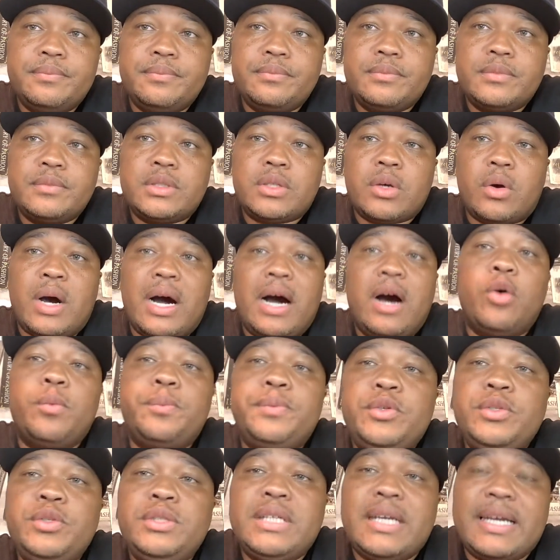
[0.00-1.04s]
So I
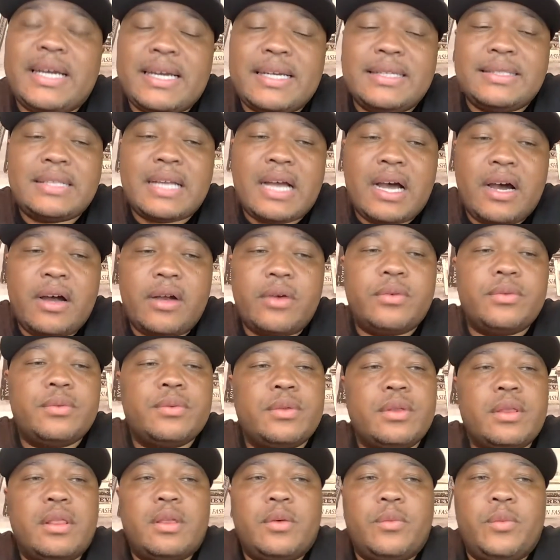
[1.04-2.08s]
hope you check us out.
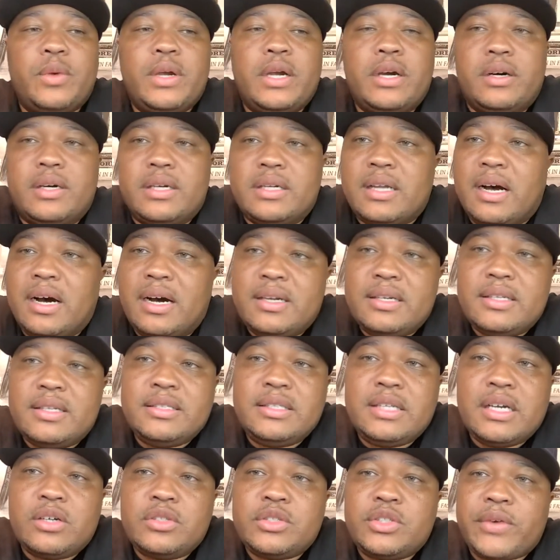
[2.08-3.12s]
We on
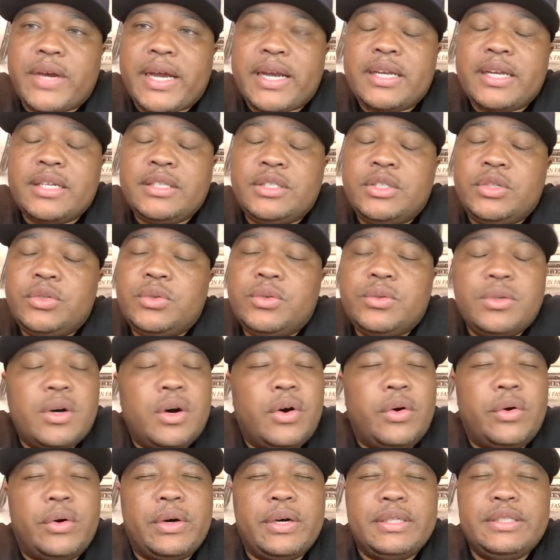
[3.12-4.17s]
Unadulterated You
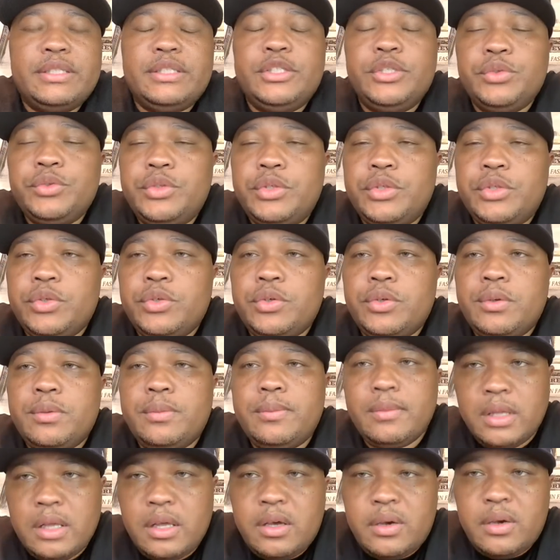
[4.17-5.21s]
on YouTube.
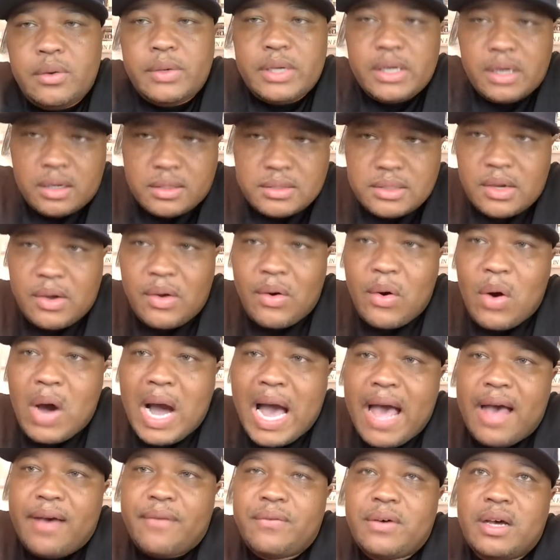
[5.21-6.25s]
We also
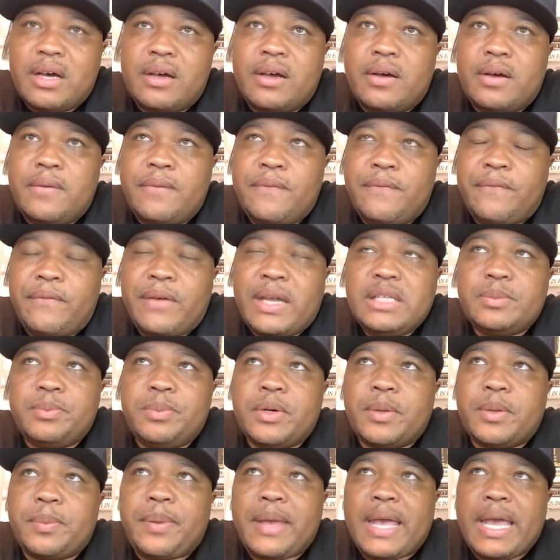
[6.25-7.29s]
have a
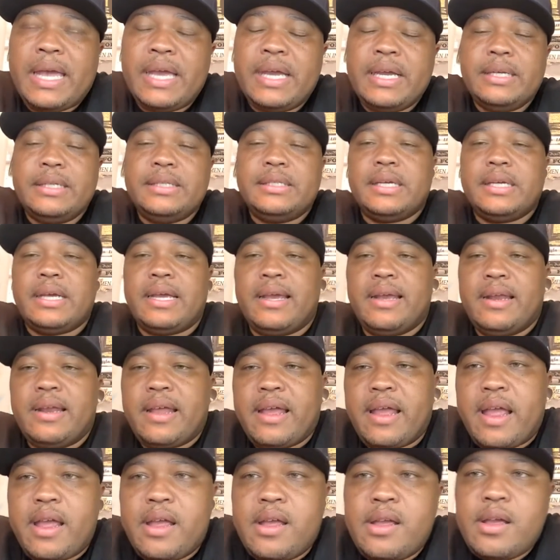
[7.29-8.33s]
Facebook page and
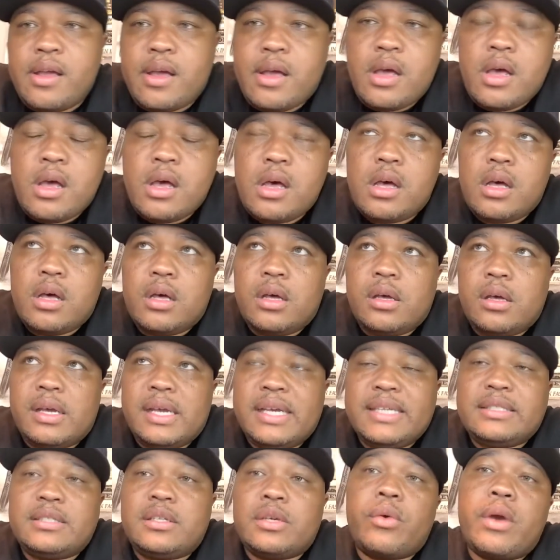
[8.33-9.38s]
a
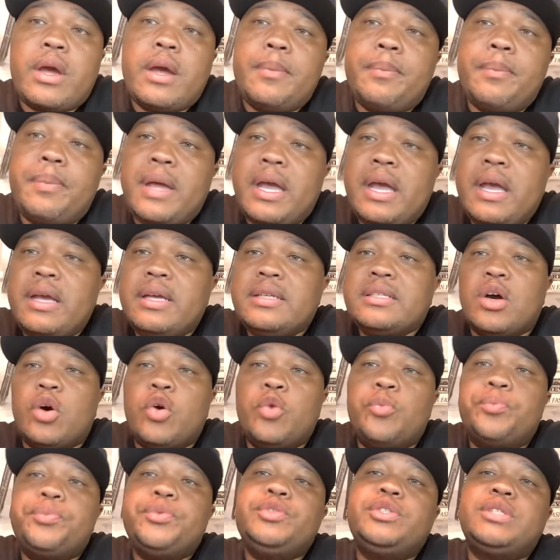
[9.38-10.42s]
Instagram page. I
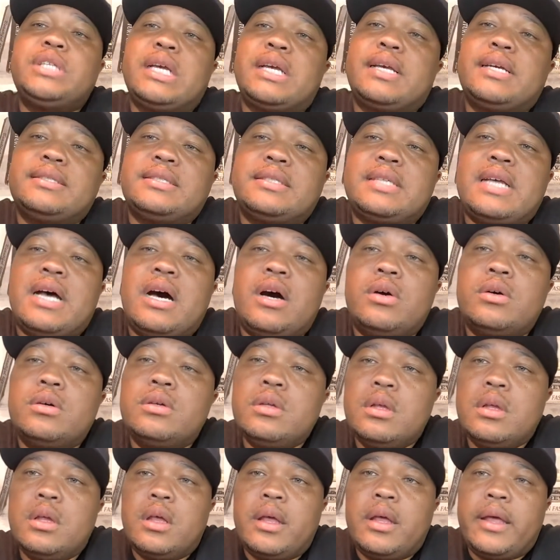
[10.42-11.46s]
hope you check us out.
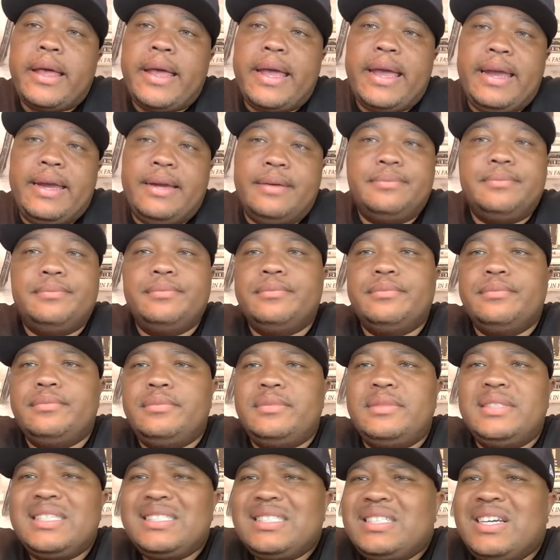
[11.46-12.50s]
And
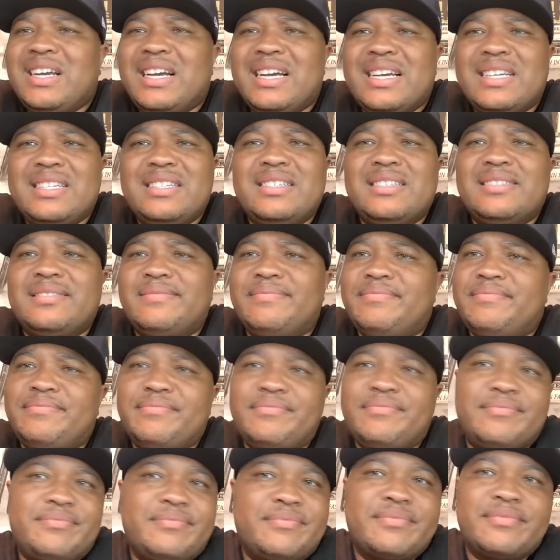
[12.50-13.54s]
just
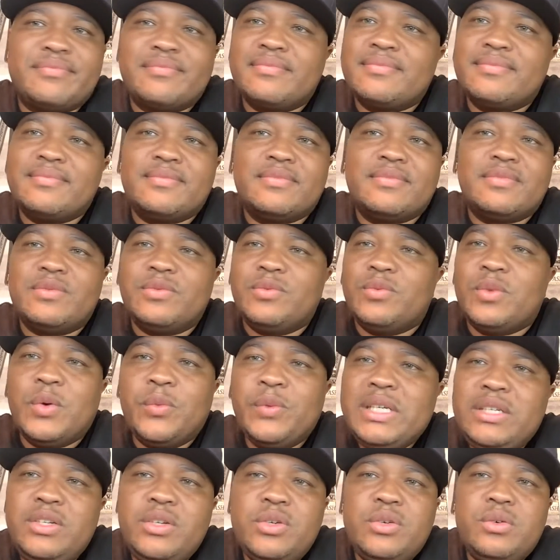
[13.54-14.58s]
what we do,